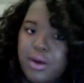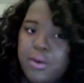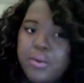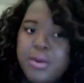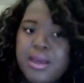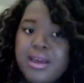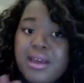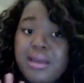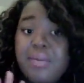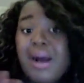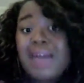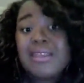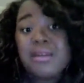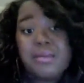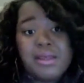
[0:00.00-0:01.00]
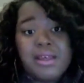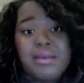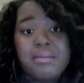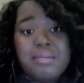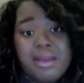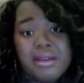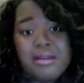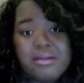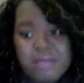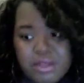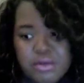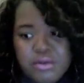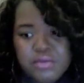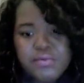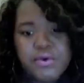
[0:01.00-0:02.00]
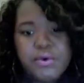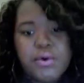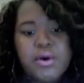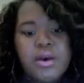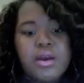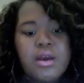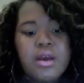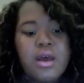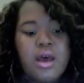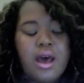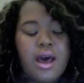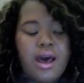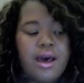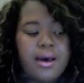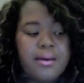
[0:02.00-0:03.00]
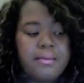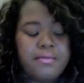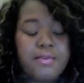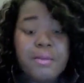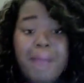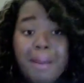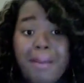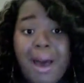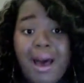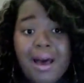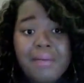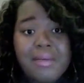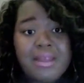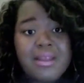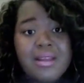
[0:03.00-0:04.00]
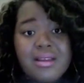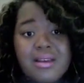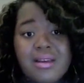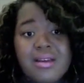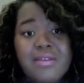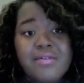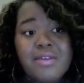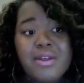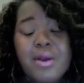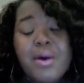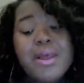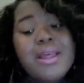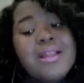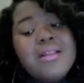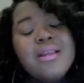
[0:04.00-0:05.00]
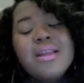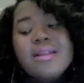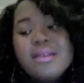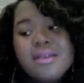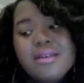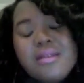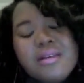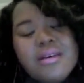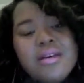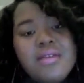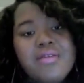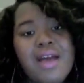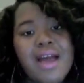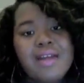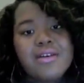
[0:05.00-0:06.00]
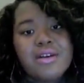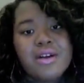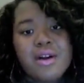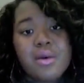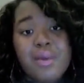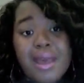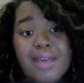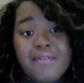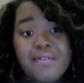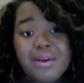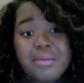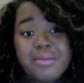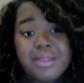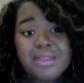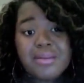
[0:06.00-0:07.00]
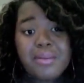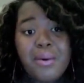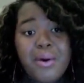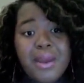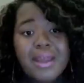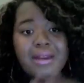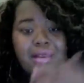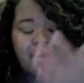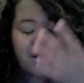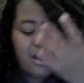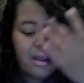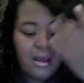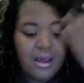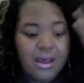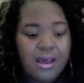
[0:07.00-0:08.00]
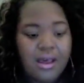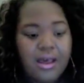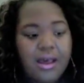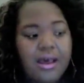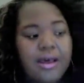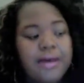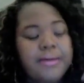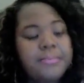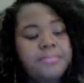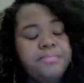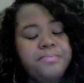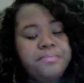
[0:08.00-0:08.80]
could have possibly been useful for my mom. It could have, it could have gotten her away from this point. Um,